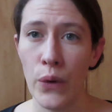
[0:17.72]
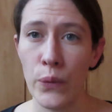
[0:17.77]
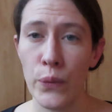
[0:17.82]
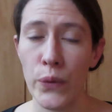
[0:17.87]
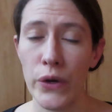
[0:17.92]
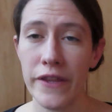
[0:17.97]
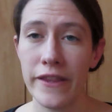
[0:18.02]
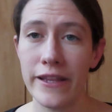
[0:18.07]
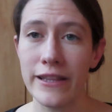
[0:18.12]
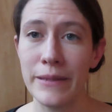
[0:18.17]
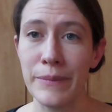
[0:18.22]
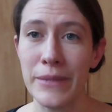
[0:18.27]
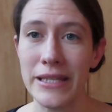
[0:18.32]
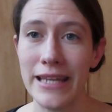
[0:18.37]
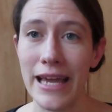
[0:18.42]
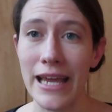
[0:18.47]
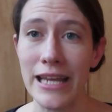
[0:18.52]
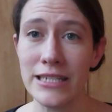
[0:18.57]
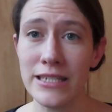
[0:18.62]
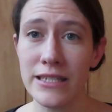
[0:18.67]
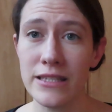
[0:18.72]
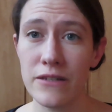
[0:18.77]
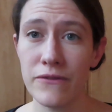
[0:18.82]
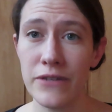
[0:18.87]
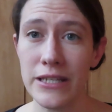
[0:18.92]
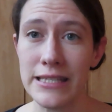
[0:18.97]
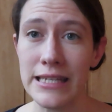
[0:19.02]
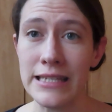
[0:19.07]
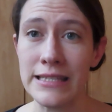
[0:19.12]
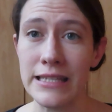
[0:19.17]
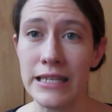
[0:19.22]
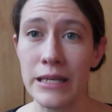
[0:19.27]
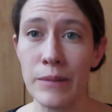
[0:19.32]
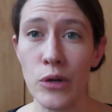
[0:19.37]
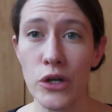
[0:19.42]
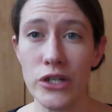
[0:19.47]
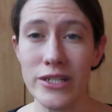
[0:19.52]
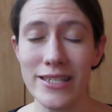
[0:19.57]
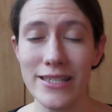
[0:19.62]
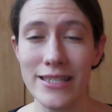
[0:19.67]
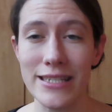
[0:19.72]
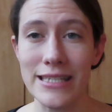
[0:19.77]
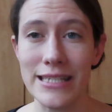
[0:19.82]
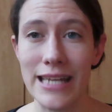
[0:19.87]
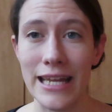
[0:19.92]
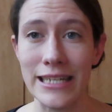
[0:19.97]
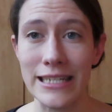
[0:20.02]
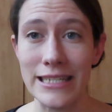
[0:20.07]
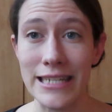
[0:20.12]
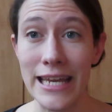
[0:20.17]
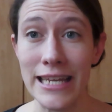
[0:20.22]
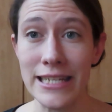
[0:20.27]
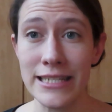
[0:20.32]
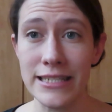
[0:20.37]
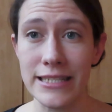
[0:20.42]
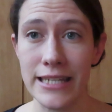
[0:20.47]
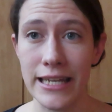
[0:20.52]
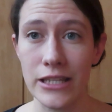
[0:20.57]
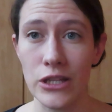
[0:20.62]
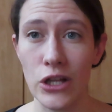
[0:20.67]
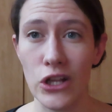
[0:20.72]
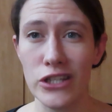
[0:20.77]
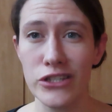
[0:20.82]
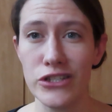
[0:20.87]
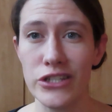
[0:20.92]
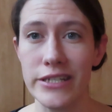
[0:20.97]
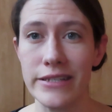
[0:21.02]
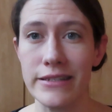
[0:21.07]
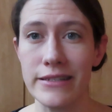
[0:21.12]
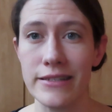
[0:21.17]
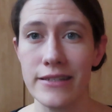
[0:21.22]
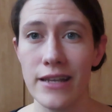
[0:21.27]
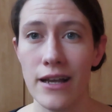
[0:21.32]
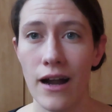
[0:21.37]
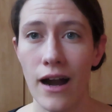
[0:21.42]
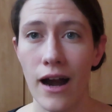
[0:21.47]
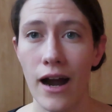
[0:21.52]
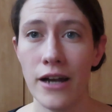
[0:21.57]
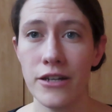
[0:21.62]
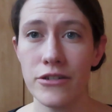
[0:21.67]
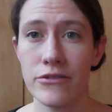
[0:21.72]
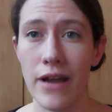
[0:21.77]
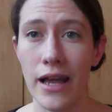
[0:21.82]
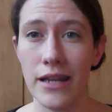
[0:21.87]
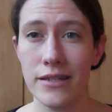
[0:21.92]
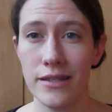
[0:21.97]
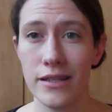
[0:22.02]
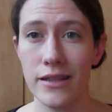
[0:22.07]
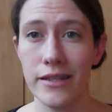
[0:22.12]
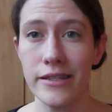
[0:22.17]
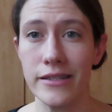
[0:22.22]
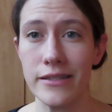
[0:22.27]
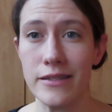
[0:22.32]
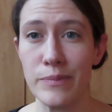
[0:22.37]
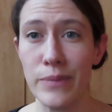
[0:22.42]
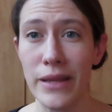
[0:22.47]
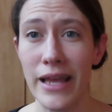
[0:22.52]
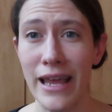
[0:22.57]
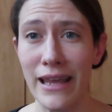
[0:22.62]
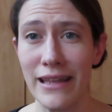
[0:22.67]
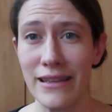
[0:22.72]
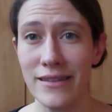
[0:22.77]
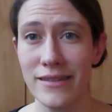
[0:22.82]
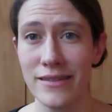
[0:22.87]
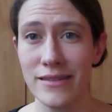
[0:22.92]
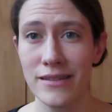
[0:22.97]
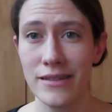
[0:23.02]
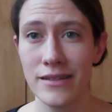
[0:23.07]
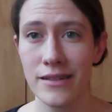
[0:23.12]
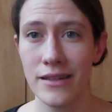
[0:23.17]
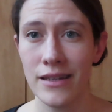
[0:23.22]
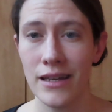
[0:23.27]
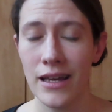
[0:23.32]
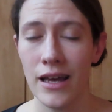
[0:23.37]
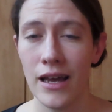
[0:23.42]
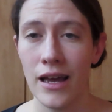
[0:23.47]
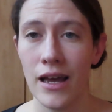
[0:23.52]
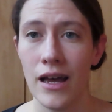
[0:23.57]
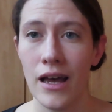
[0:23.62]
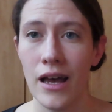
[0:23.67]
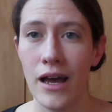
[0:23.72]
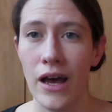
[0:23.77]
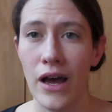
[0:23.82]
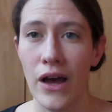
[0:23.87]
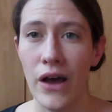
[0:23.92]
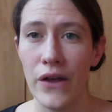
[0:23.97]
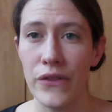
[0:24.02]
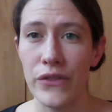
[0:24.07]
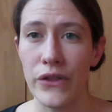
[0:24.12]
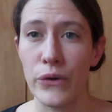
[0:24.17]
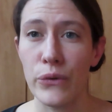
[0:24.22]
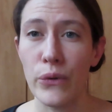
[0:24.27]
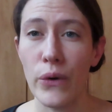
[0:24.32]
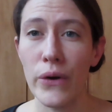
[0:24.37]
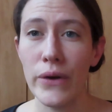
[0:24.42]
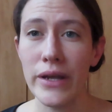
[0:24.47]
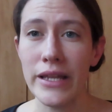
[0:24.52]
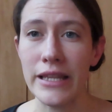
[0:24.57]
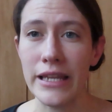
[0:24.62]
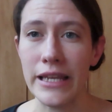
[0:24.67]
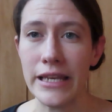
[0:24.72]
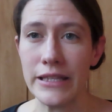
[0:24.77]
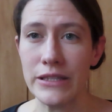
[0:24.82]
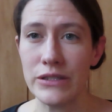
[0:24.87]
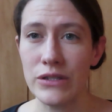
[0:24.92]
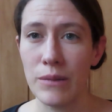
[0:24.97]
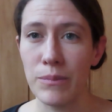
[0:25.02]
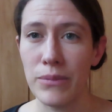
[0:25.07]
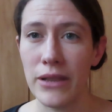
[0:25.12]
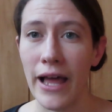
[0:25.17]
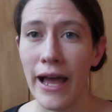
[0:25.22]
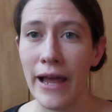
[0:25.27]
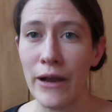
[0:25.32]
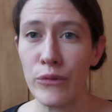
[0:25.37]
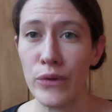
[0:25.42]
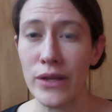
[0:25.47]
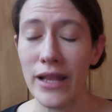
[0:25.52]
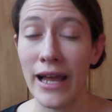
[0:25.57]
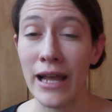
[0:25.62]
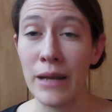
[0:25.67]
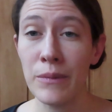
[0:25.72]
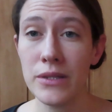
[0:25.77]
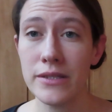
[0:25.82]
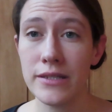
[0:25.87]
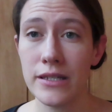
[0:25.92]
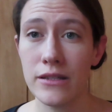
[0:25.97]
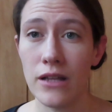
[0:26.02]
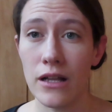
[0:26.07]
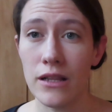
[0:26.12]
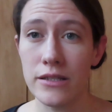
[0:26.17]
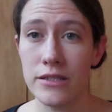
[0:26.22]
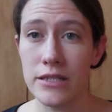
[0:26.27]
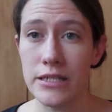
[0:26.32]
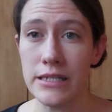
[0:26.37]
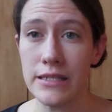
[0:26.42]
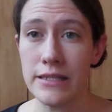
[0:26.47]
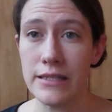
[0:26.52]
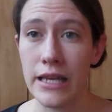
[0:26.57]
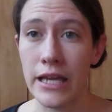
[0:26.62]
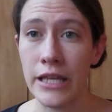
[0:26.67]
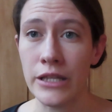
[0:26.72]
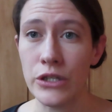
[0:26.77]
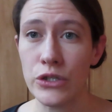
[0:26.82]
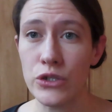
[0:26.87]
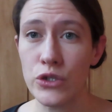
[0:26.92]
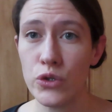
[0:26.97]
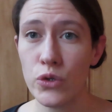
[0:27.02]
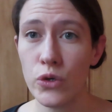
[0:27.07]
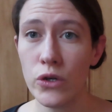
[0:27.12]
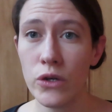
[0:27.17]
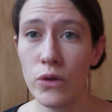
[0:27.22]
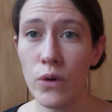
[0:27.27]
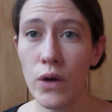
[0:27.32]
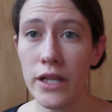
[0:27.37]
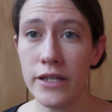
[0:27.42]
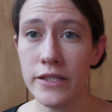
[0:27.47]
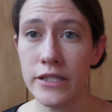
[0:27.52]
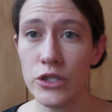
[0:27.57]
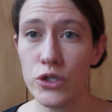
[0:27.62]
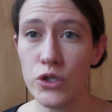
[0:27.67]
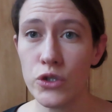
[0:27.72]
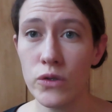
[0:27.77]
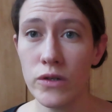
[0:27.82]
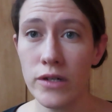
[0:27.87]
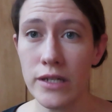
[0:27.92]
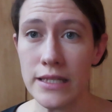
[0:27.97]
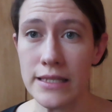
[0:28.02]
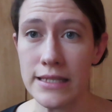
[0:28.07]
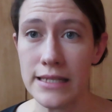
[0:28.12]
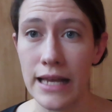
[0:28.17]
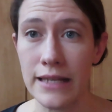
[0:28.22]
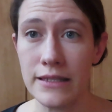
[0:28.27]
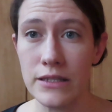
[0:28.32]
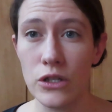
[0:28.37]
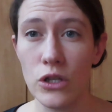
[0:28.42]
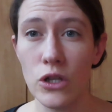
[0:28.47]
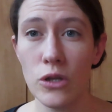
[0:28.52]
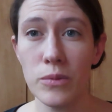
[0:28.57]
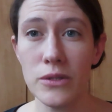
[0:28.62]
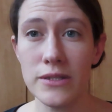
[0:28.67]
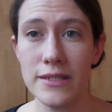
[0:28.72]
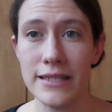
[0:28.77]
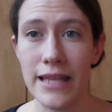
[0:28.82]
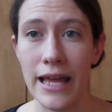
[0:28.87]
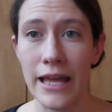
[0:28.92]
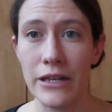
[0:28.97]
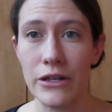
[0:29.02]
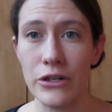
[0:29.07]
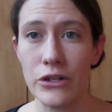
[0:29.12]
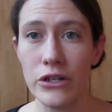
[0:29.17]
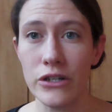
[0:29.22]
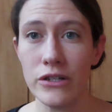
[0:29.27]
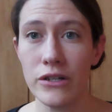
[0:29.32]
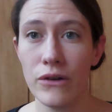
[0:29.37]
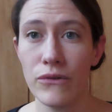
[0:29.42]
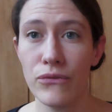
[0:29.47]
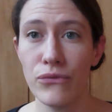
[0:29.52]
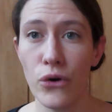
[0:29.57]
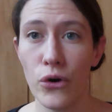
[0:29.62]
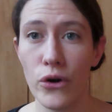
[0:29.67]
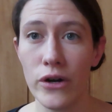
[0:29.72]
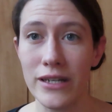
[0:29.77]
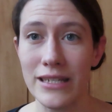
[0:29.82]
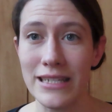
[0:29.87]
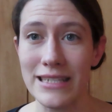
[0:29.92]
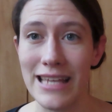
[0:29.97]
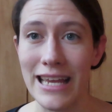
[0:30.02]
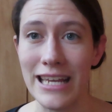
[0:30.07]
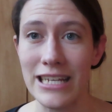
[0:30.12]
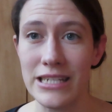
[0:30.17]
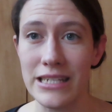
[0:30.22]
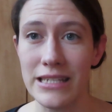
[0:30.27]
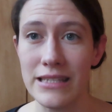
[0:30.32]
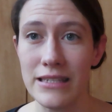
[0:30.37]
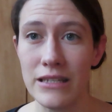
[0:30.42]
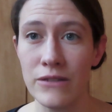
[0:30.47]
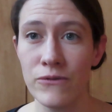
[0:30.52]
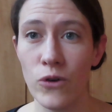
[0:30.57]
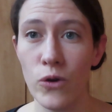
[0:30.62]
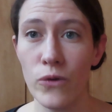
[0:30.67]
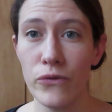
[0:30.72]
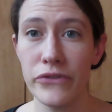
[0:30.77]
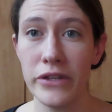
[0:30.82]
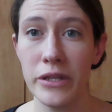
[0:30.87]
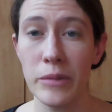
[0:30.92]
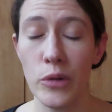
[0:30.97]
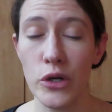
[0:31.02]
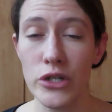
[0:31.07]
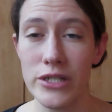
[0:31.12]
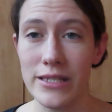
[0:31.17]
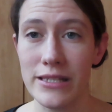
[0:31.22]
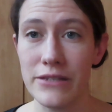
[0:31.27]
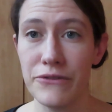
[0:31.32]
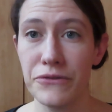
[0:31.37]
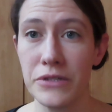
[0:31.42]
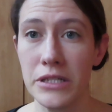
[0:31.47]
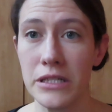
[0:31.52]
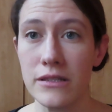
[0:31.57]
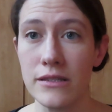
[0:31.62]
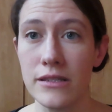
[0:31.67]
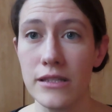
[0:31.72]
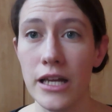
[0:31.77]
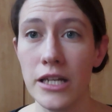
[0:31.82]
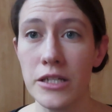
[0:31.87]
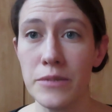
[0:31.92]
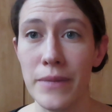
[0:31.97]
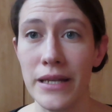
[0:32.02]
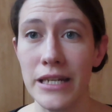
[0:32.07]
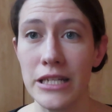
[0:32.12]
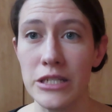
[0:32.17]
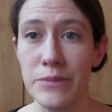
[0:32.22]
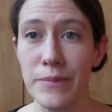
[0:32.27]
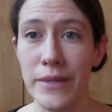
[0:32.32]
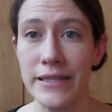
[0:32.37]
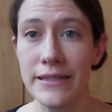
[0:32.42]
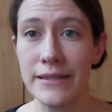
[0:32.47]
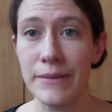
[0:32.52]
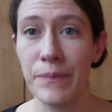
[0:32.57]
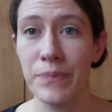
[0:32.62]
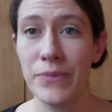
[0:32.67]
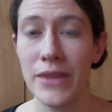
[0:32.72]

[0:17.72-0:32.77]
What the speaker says: where the limitations of existing emergency sanitation technologies are tragically displayed. The growing need to apply reliable technologies and ensure quality assurance as a global standard for organizations involved in emergency faecal sludge management